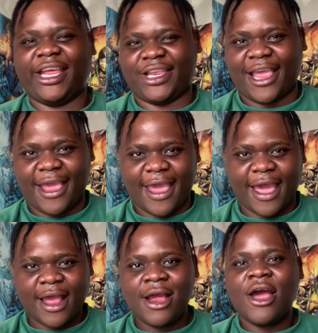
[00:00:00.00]
it,
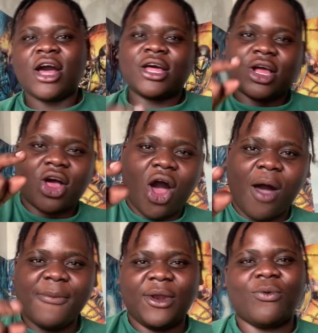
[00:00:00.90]
yeah,
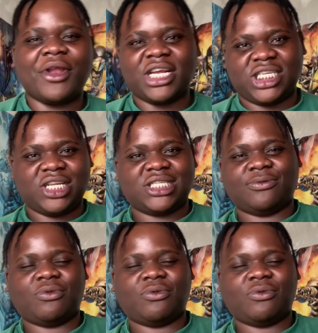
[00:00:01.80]
comment what I should